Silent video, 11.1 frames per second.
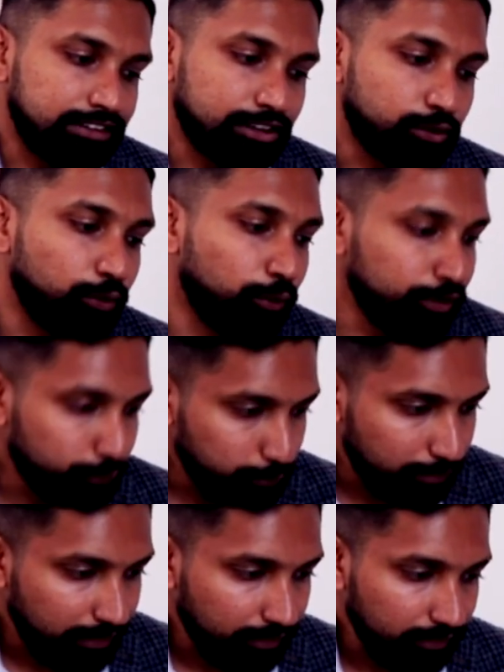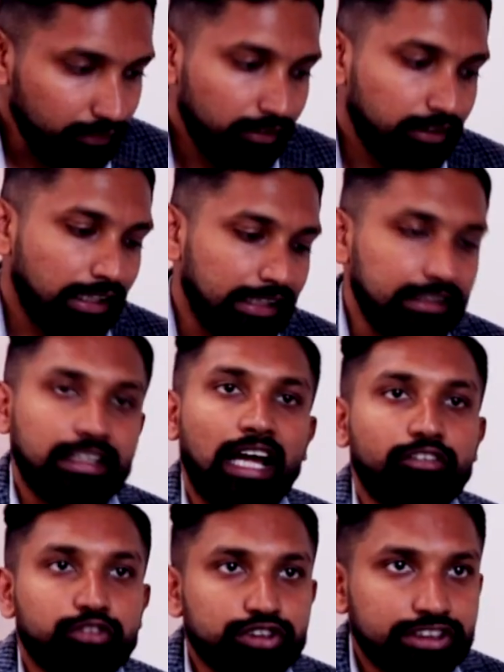just go into billing. I'll
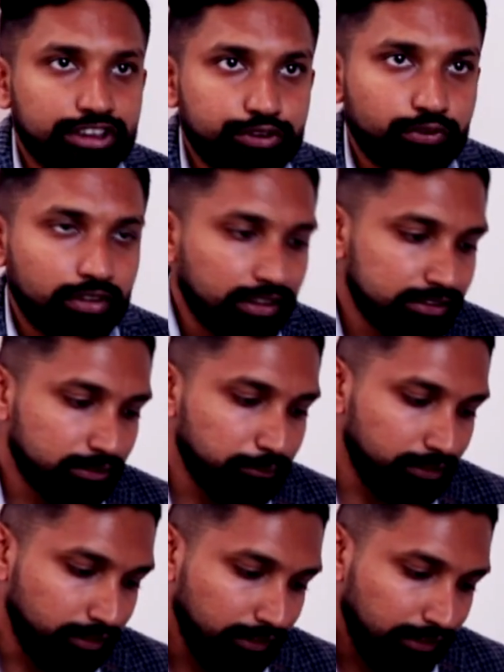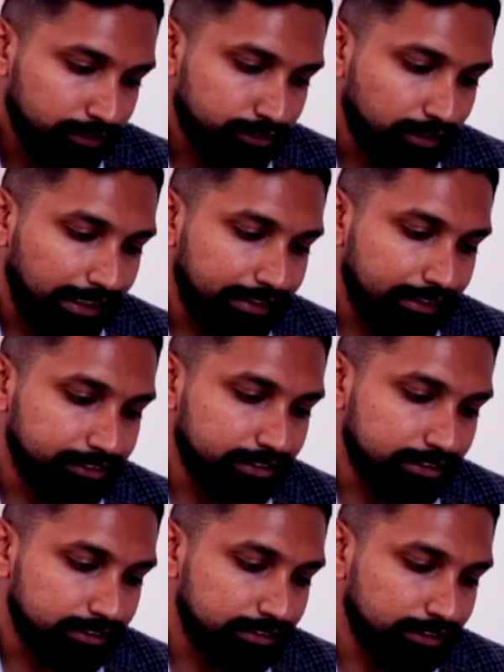have to search for a customer. So I can
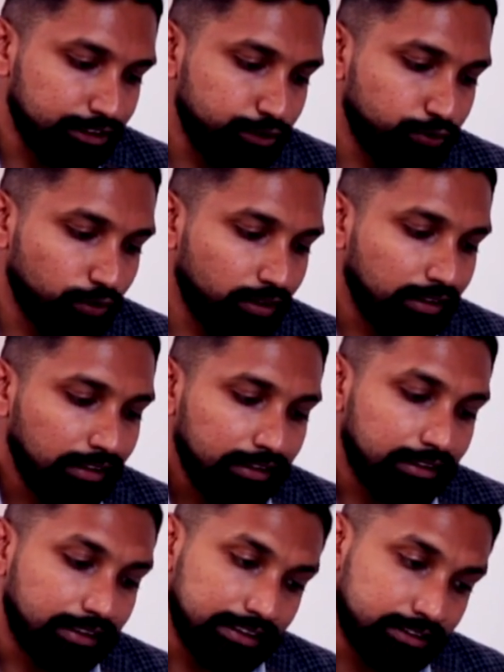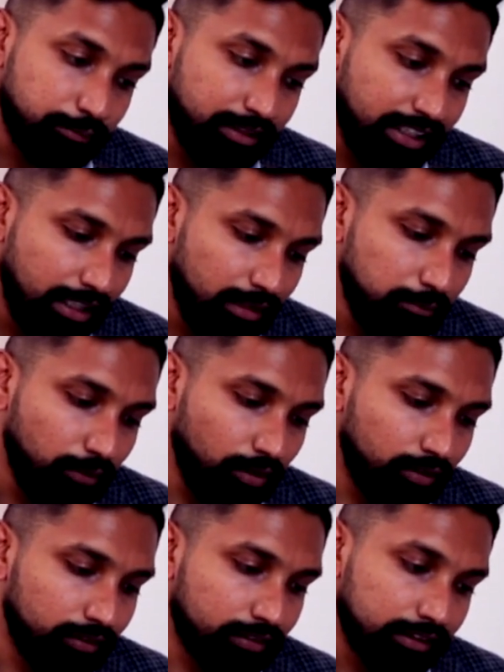just search for the customer name
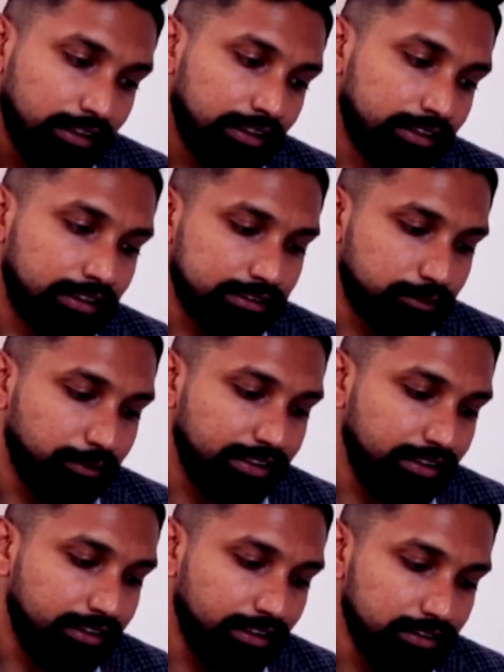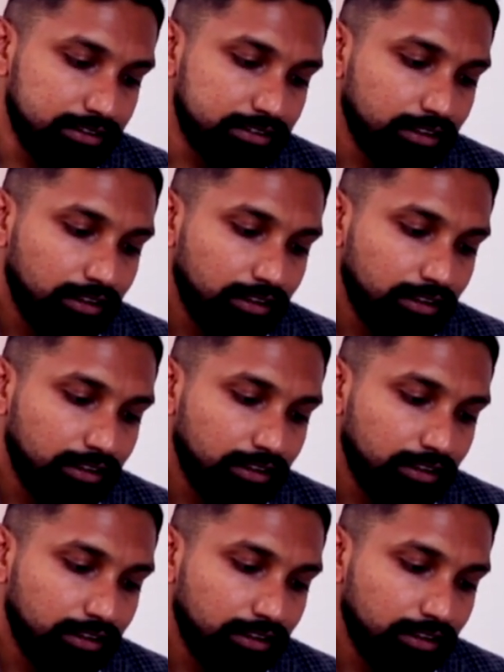or customer details.